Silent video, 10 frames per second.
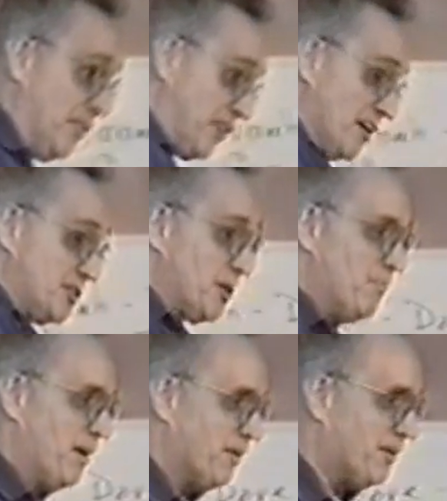There's your
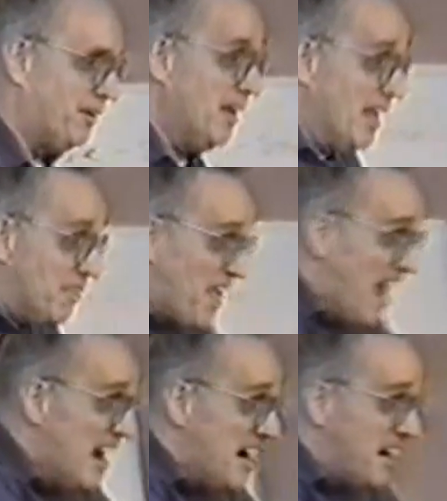miracle.
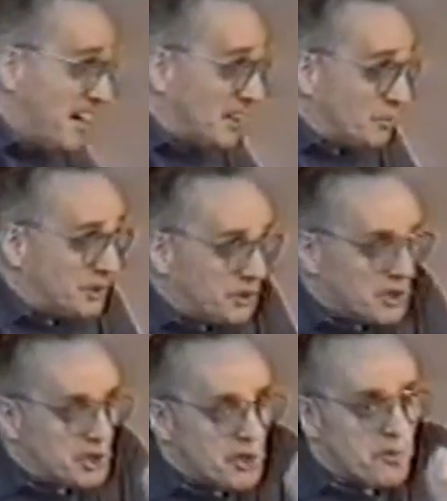There's what you
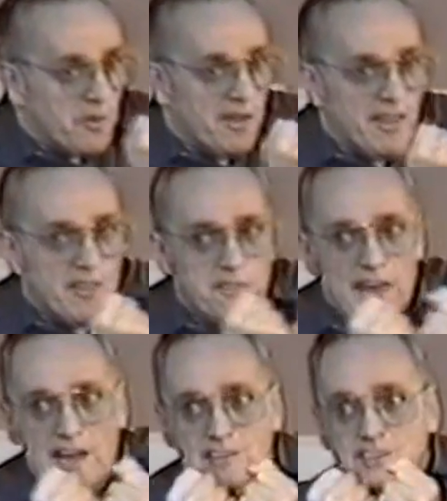can do.
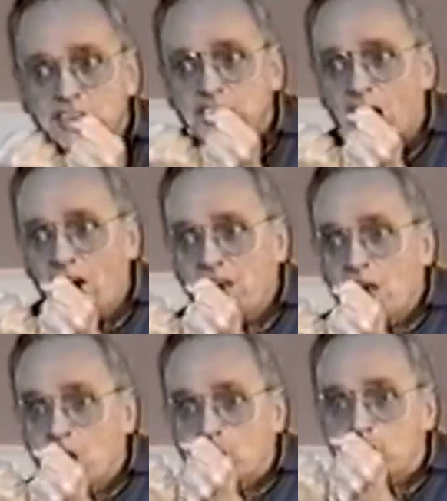There's the sign.
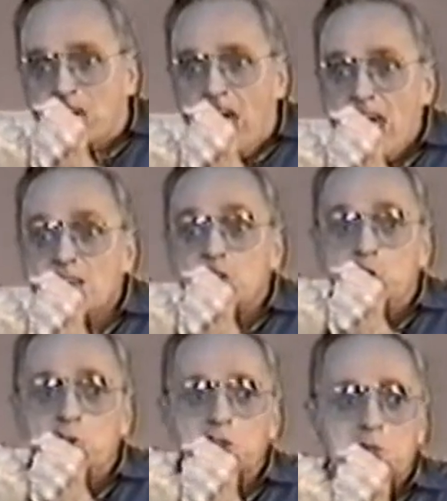To
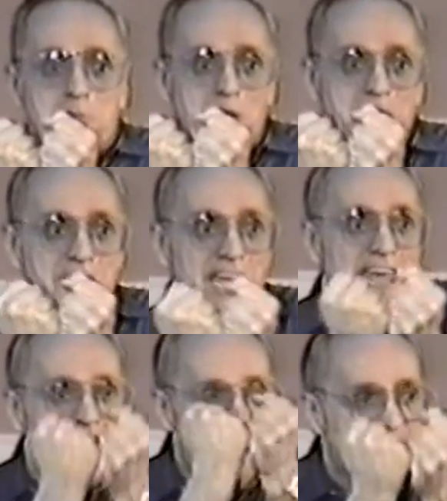cast your spirit
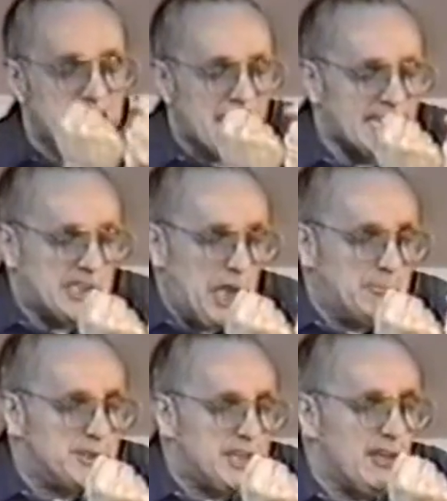into that
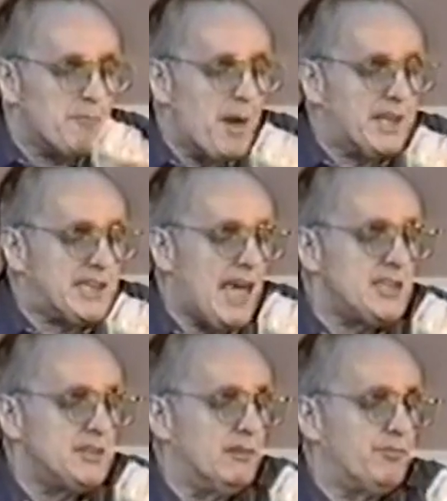deep sea of
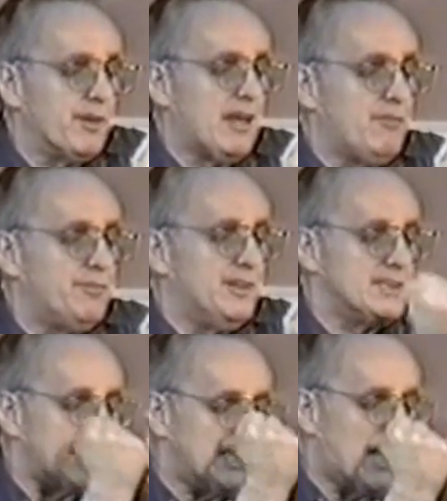meditational
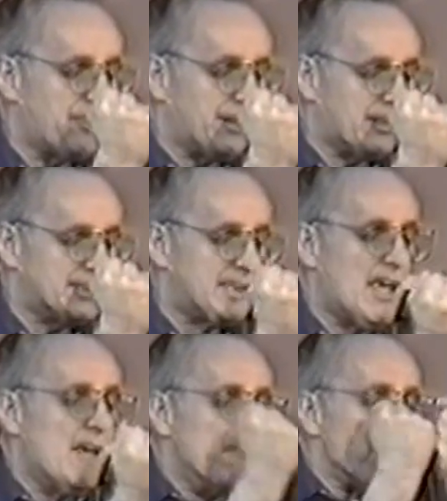forgetfulness and nothingness,
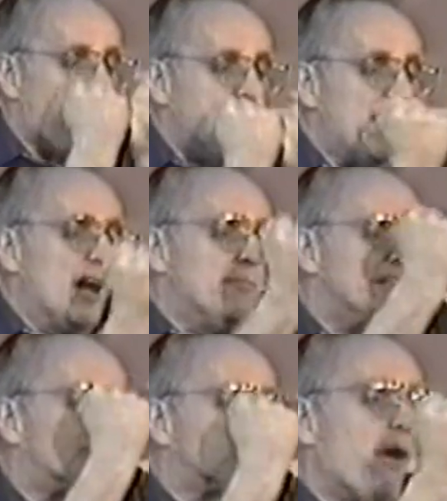and there
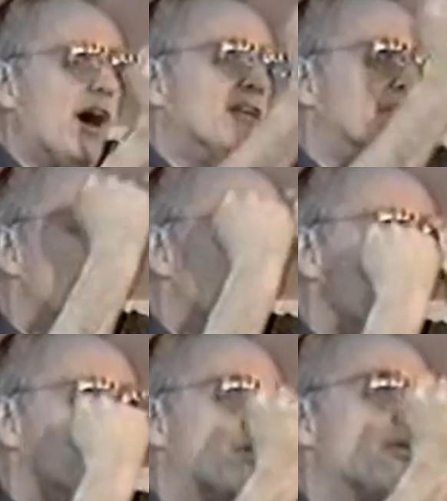be swallowed
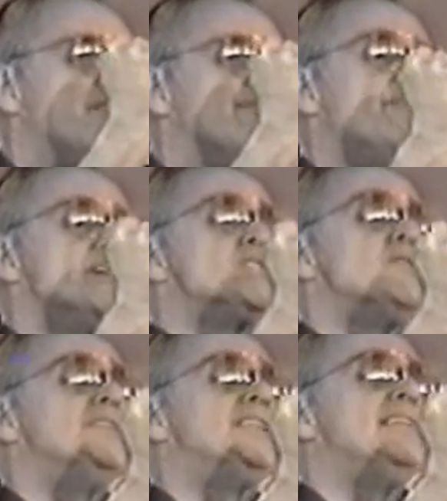by the great fish
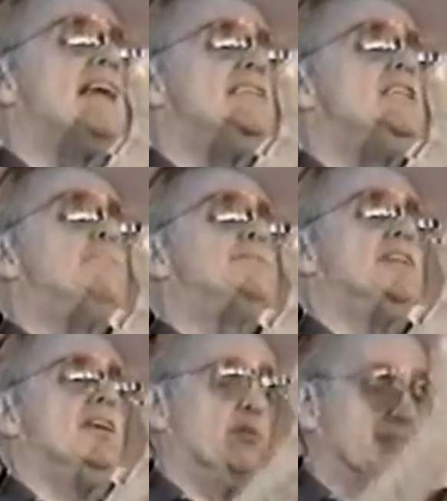who is in that deep
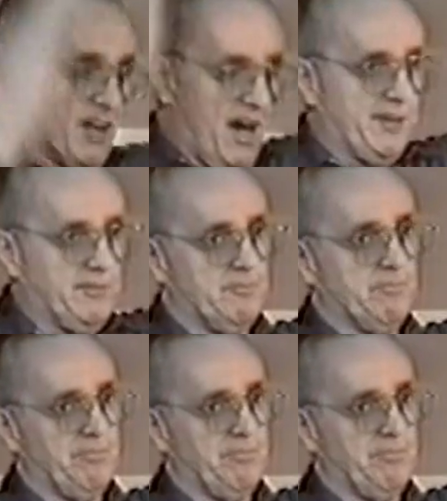sea, who is God.